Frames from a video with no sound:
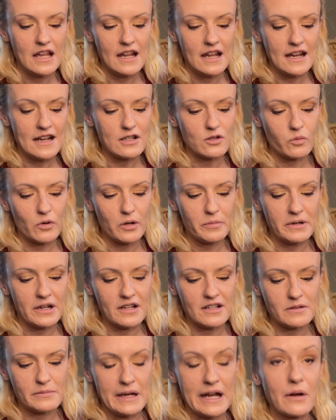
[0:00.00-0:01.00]
It's weird
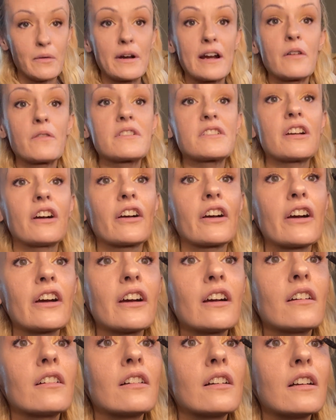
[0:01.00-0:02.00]
because back when I was
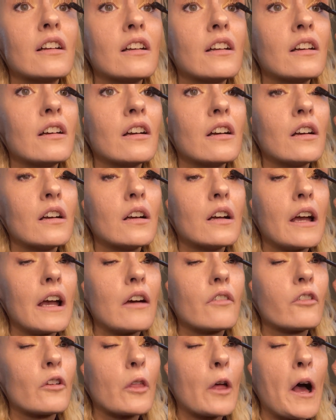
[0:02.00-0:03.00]
younger,
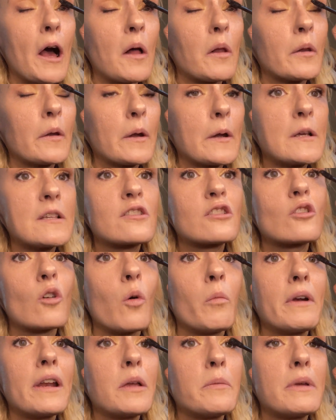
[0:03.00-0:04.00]
after the holidays, so
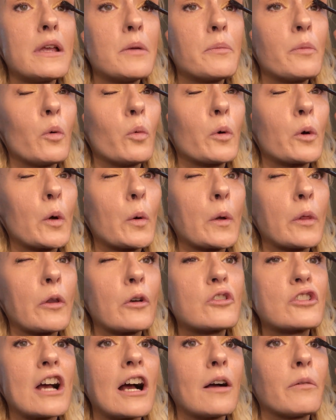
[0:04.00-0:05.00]
many people would quit their
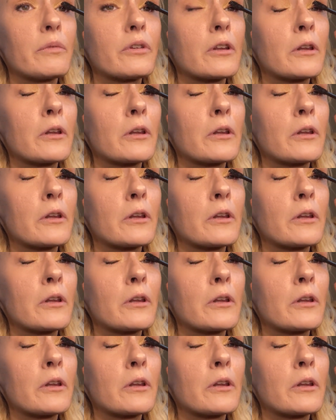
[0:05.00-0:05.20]
jobs.